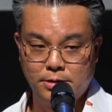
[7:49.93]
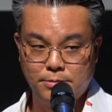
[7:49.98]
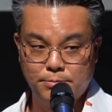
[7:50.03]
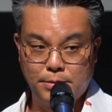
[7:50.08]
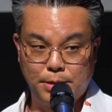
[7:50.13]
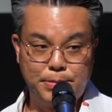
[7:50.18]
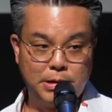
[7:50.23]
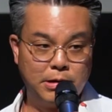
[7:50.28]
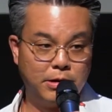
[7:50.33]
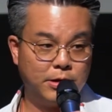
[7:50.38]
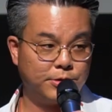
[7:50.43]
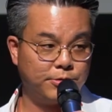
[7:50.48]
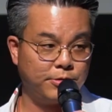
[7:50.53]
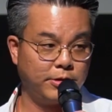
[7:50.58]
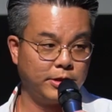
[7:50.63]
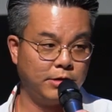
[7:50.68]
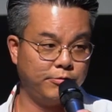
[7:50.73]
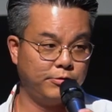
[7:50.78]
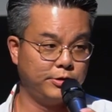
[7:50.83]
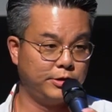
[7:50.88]
My parents
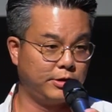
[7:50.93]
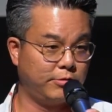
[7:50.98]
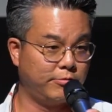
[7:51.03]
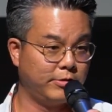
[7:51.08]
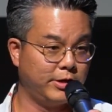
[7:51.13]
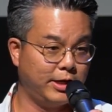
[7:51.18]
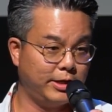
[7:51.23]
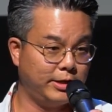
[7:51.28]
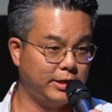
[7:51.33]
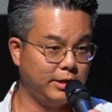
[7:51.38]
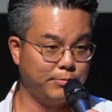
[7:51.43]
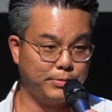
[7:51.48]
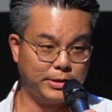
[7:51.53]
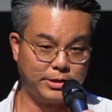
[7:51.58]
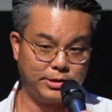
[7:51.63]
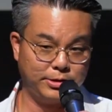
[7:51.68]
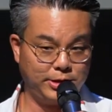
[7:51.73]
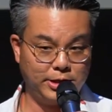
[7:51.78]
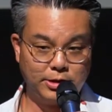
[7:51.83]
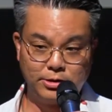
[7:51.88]
thought that was a great idea
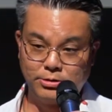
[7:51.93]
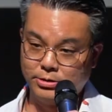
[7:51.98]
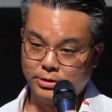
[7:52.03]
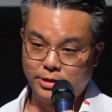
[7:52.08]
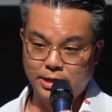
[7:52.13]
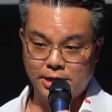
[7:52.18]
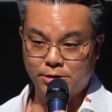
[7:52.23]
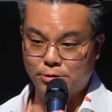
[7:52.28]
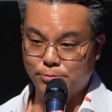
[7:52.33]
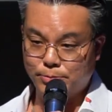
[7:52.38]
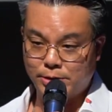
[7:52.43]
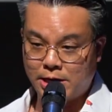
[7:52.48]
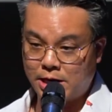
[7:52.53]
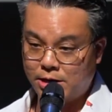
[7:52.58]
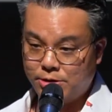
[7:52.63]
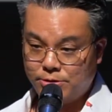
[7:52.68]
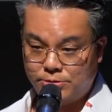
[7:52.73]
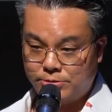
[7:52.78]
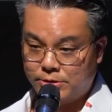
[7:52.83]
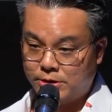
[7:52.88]
because they couldn't handle my
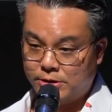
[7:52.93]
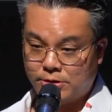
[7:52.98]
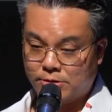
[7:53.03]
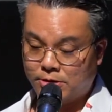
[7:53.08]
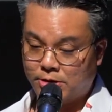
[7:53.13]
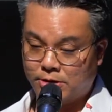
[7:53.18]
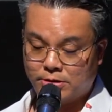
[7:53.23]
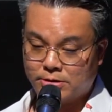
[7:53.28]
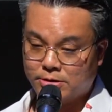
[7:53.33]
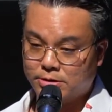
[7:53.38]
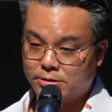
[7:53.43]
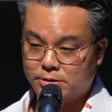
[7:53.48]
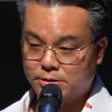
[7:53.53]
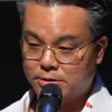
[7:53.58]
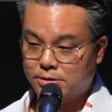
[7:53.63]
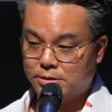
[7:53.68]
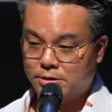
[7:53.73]
attitude any longer.